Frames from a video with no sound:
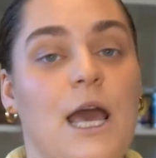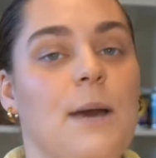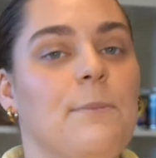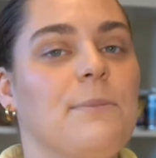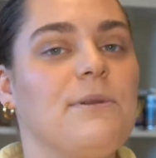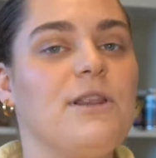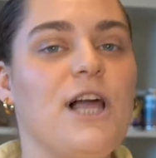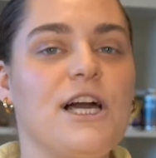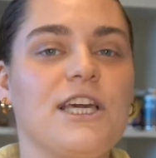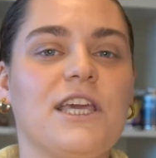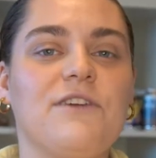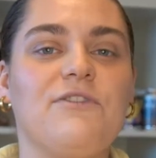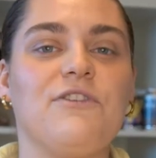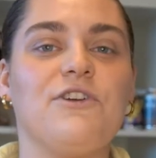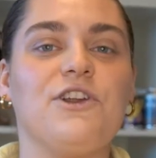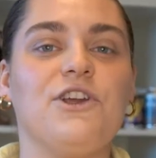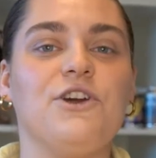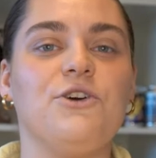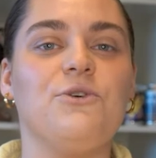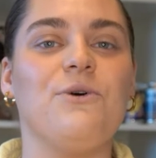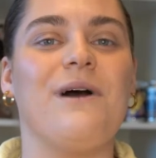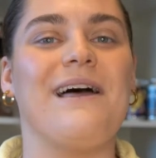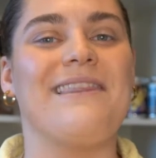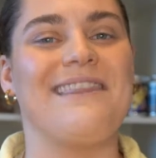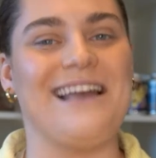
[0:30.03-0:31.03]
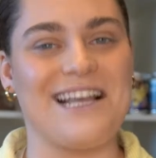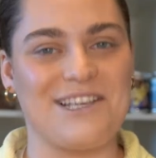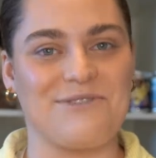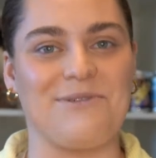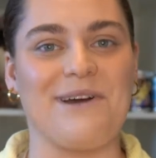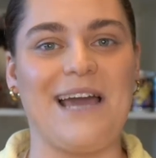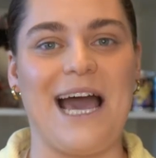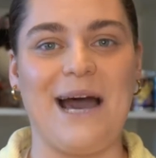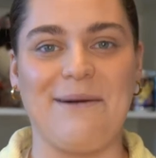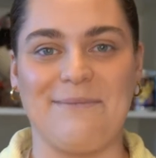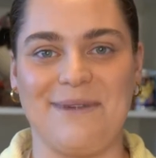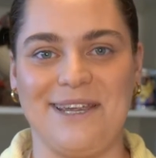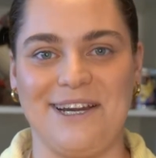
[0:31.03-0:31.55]
But lucky for you, that's
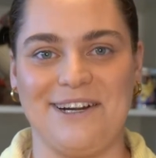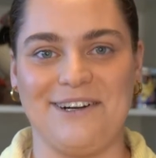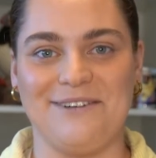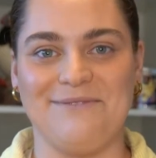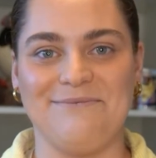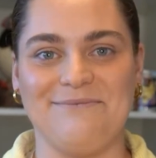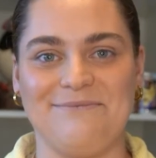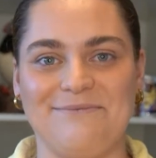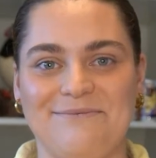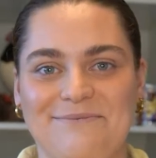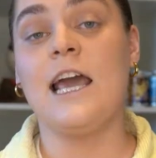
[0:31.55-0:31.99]
why I'm here.